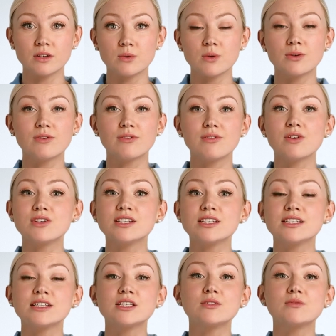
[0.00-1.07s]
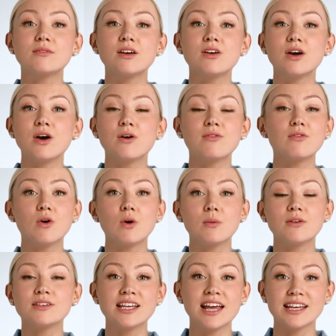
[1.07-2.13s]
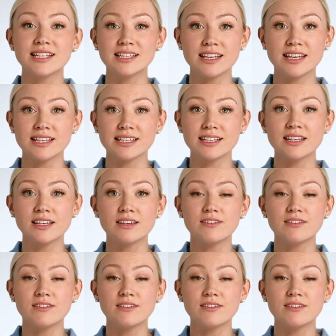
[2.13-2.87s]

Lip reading: we refer to this numerical form of text as